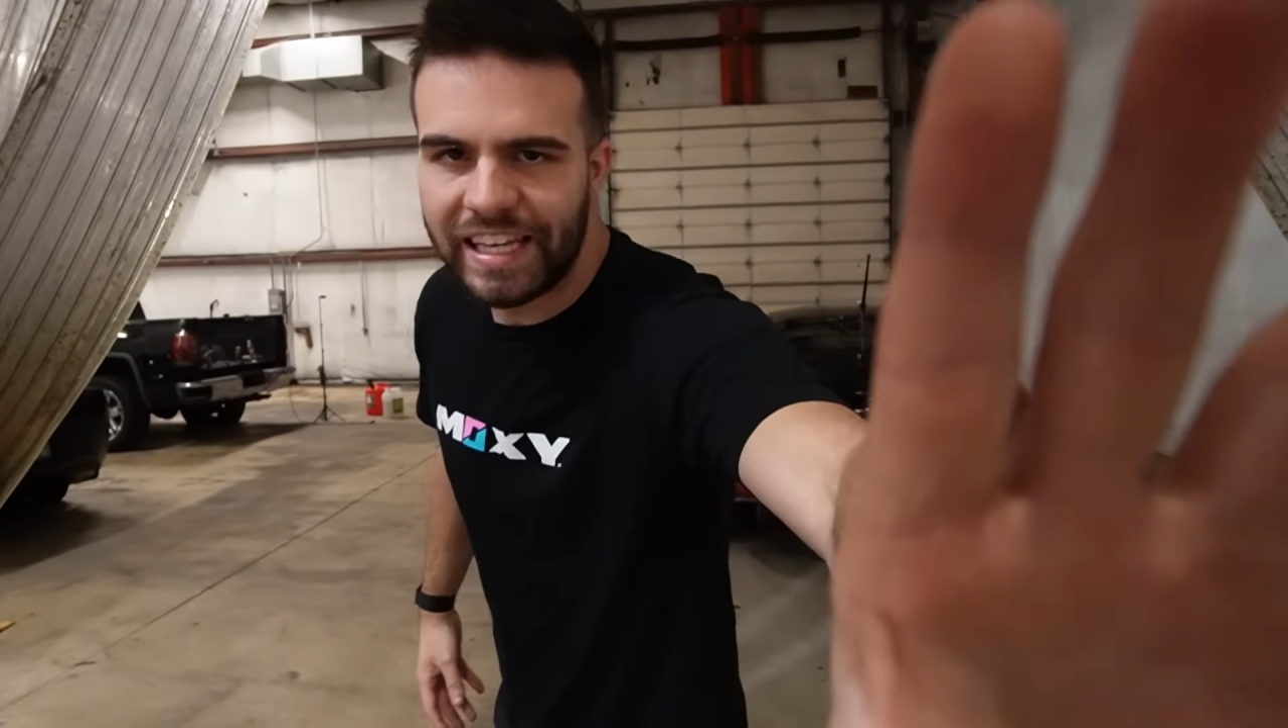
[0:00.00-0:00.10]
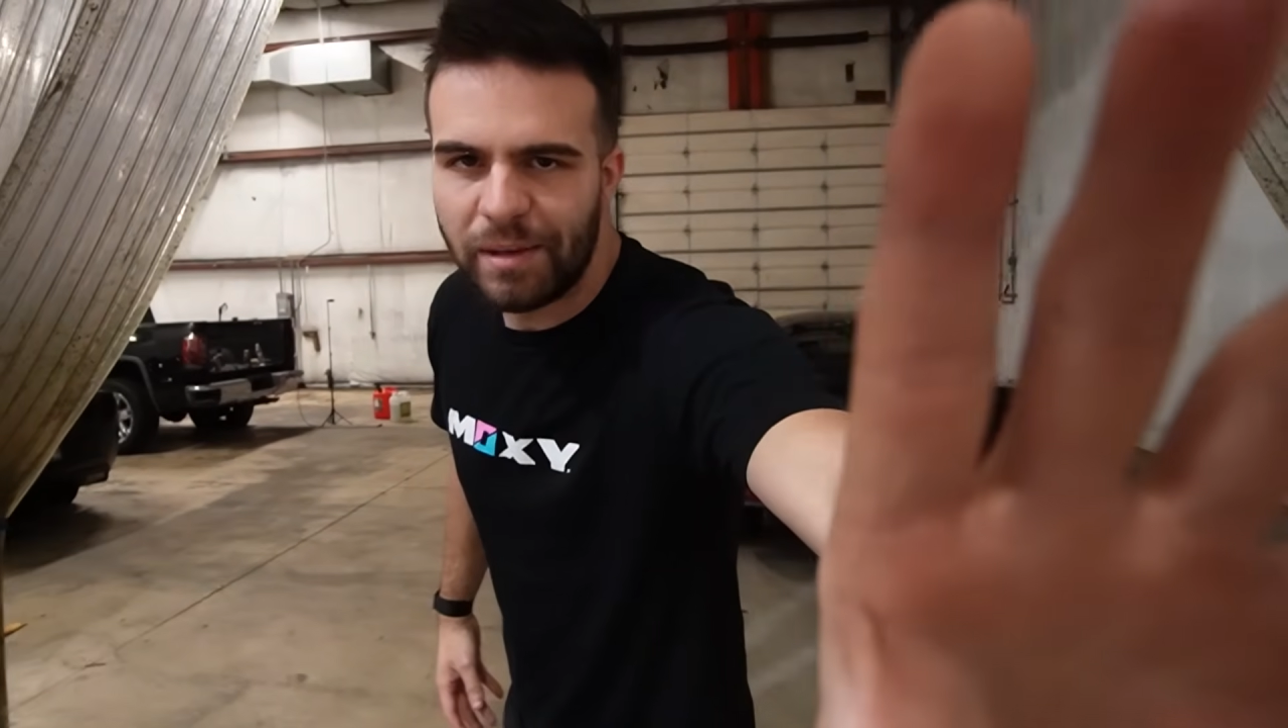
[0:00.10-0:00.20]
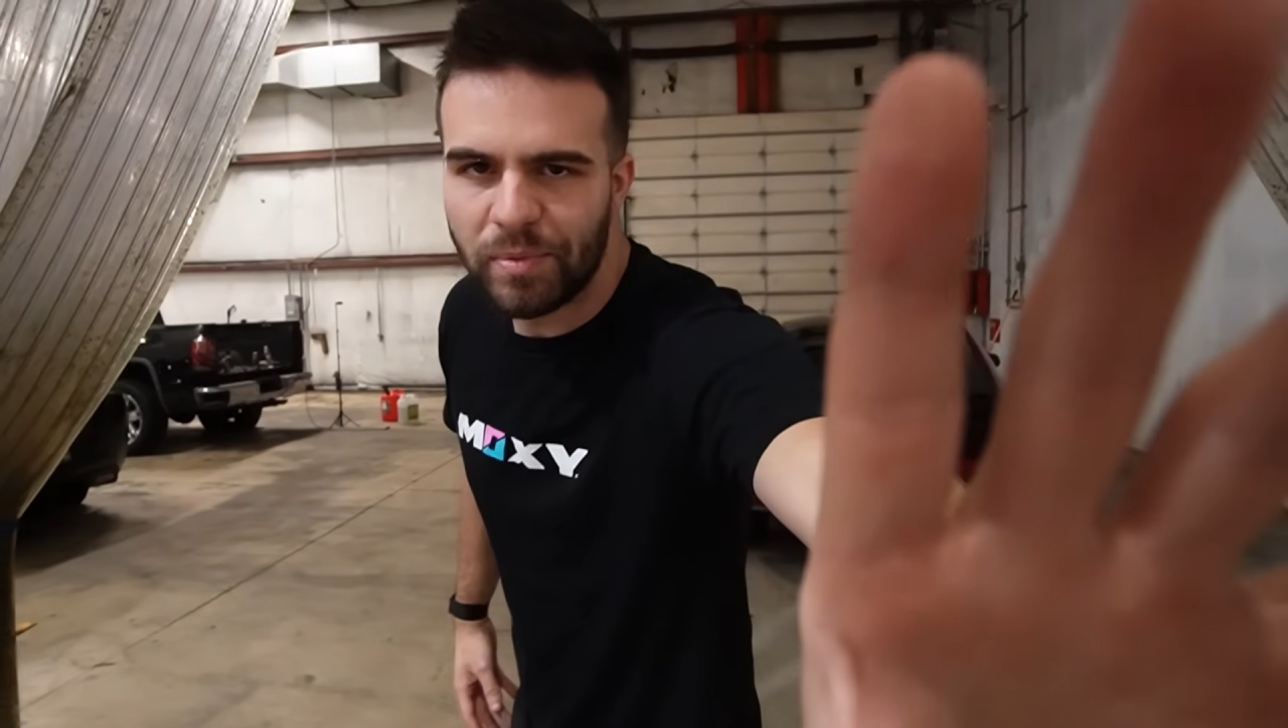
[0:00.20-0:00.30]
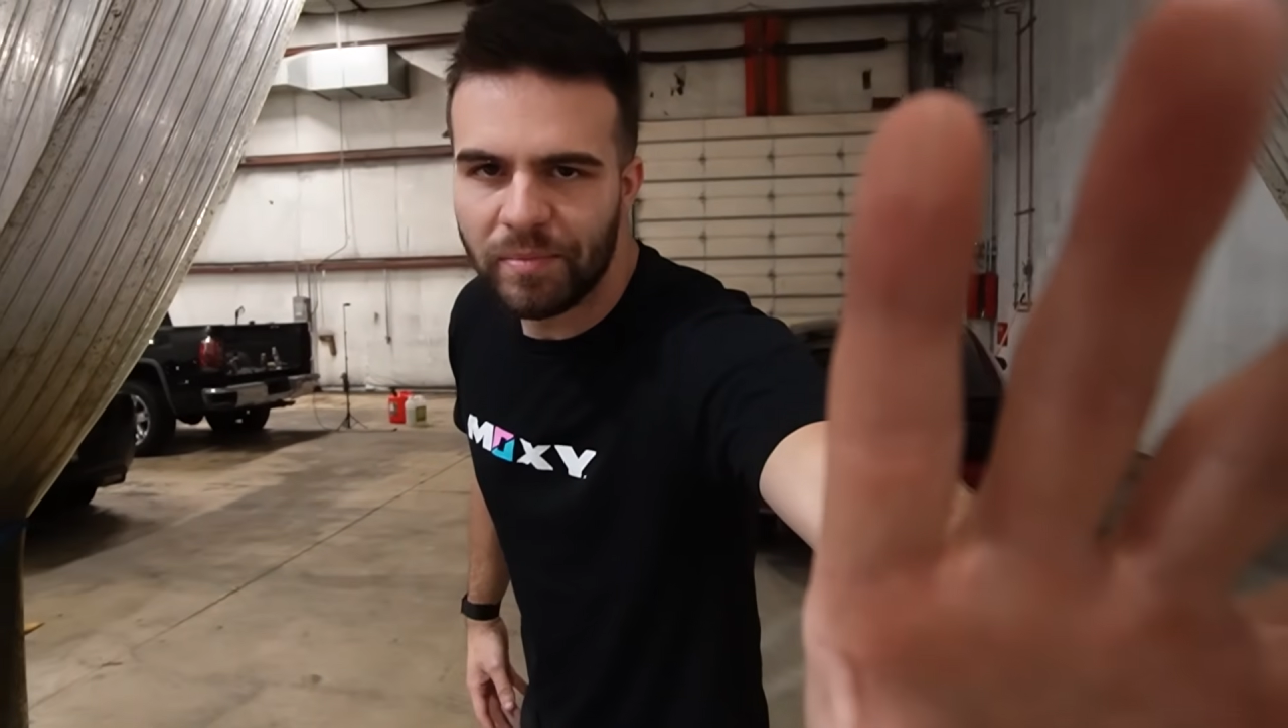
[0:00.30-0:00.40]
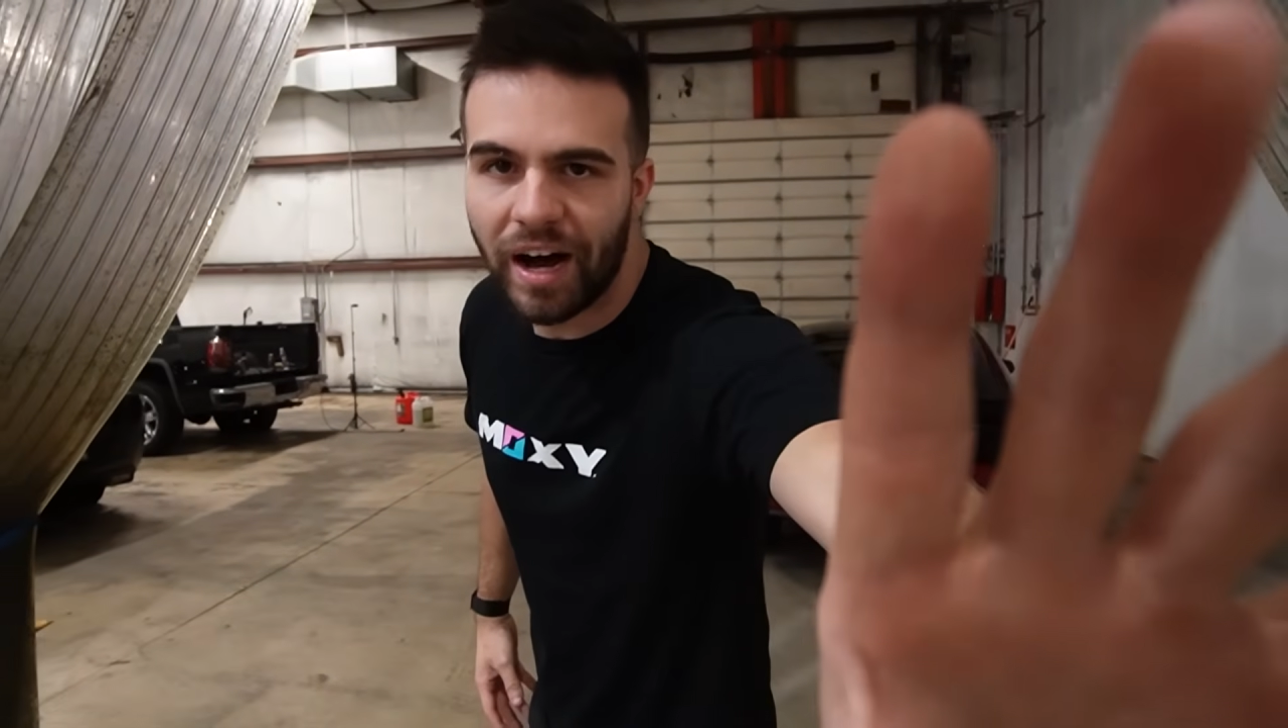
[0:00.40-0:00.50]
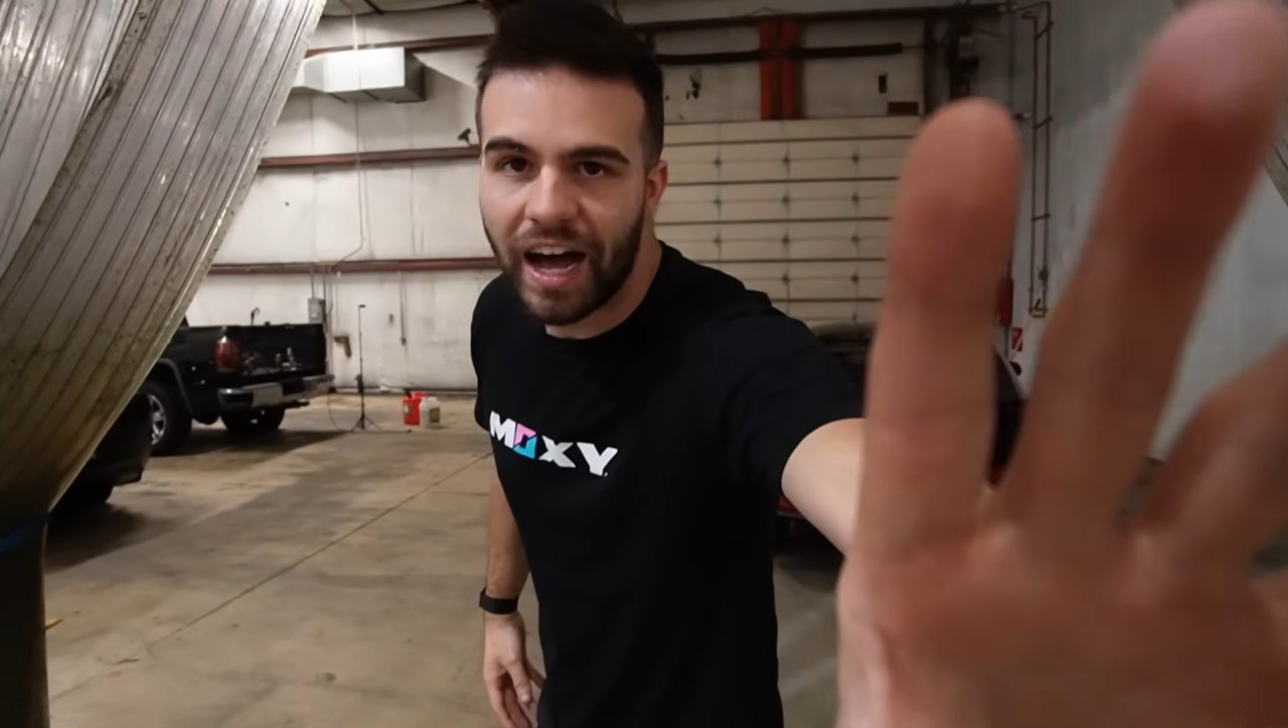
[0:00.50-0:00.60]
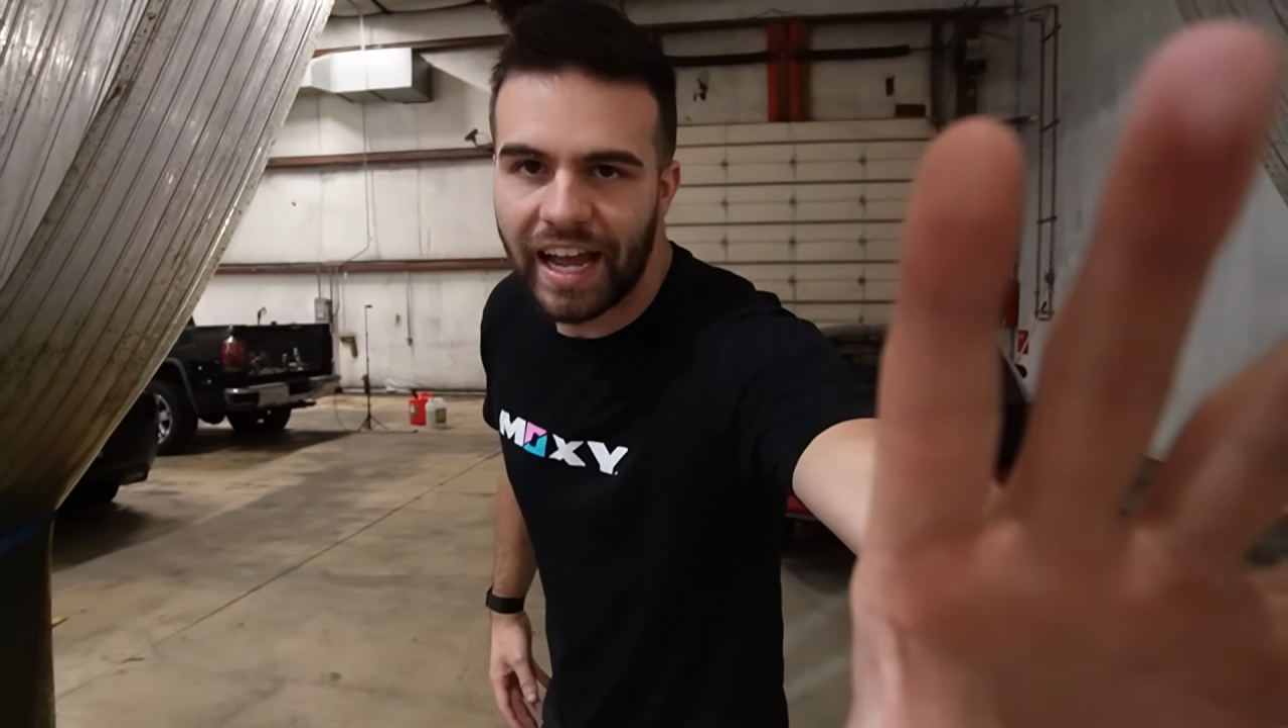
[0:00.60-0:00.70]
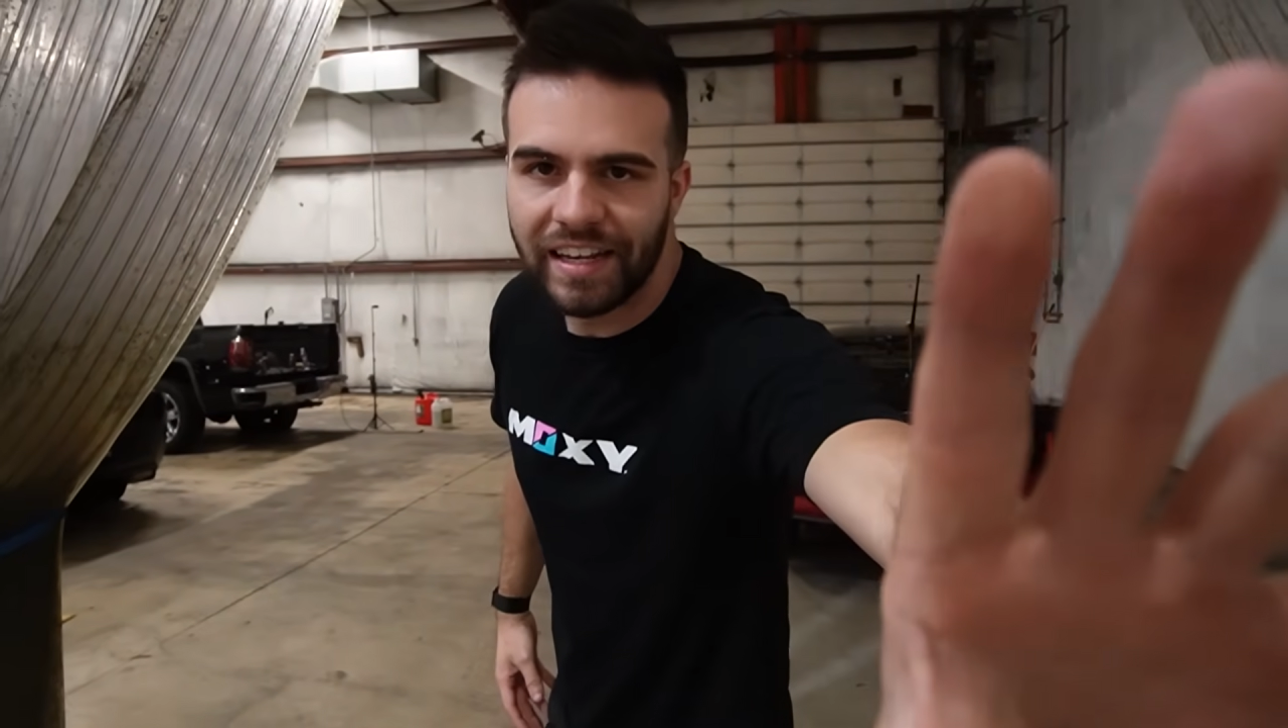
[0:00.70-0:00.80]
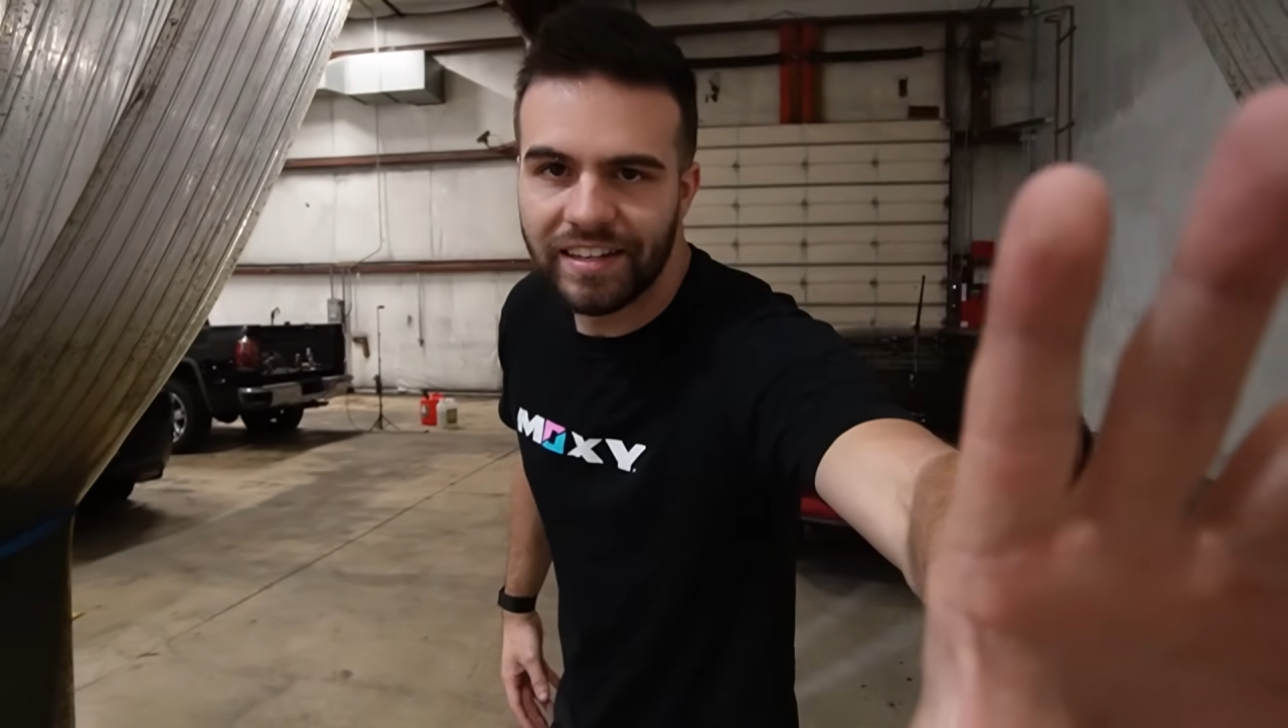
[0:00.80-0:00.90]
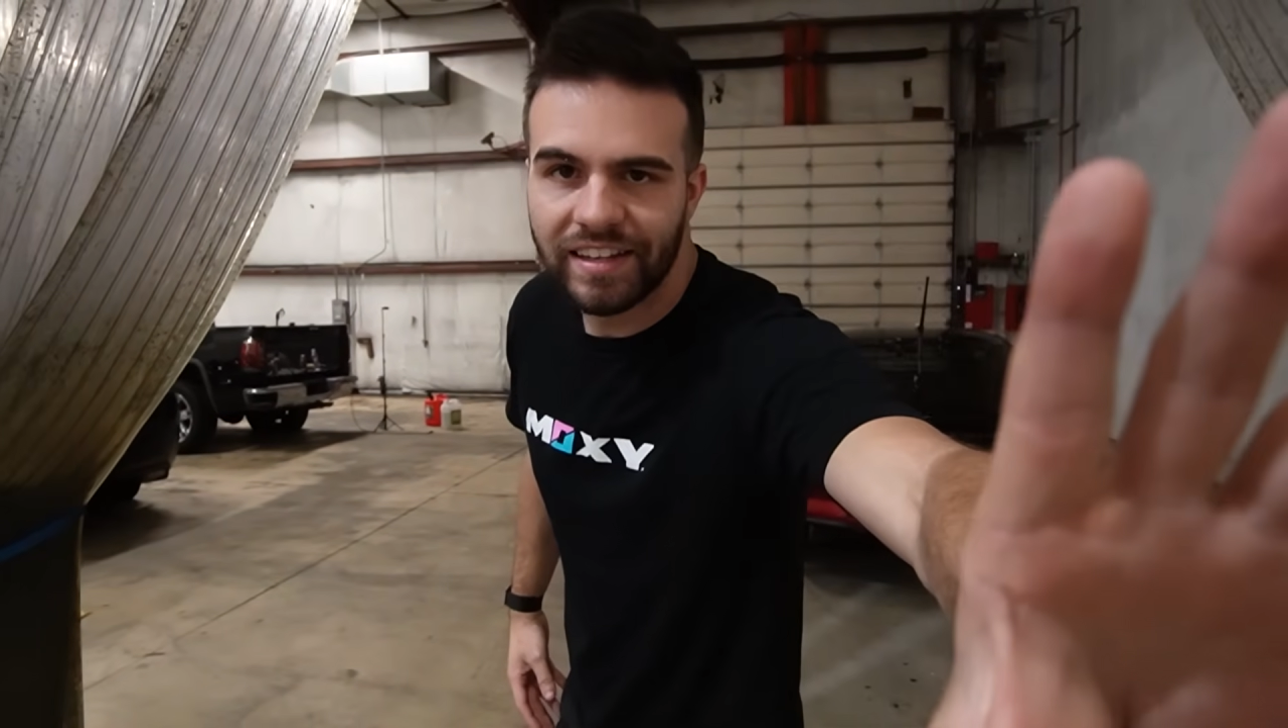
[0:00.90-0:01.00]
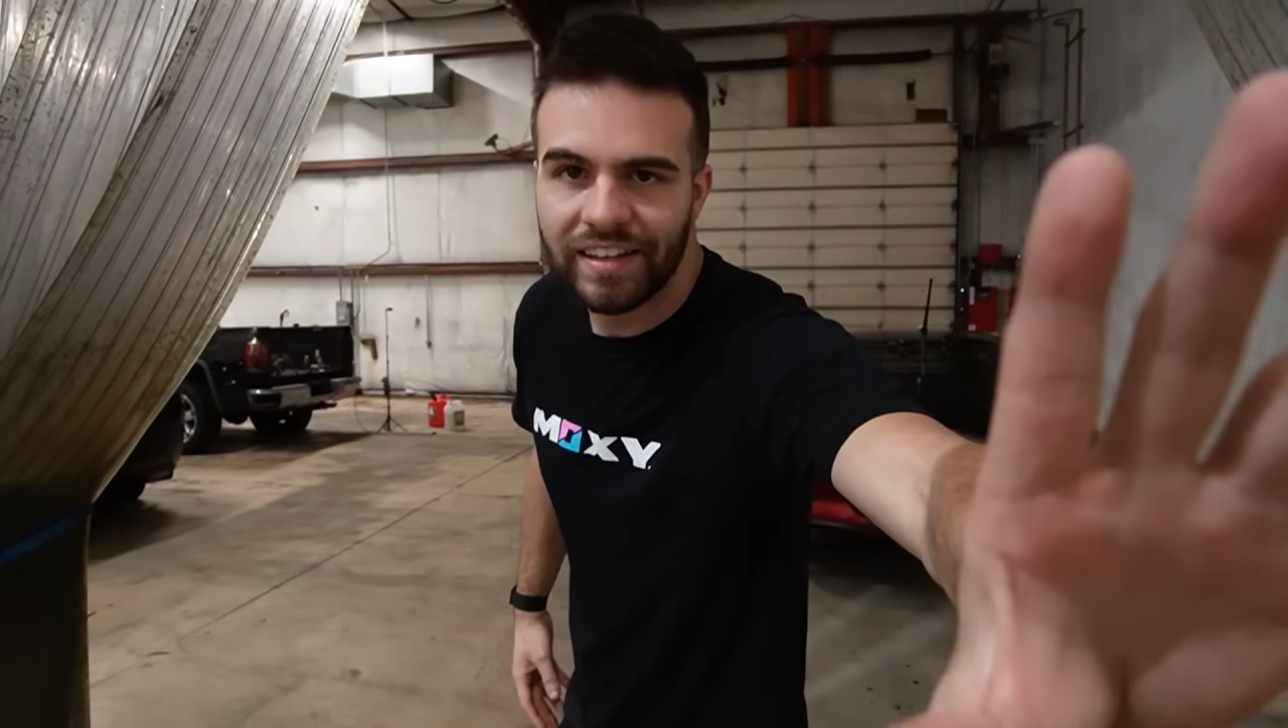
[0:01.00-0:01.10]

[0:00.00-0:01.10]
keep in mind,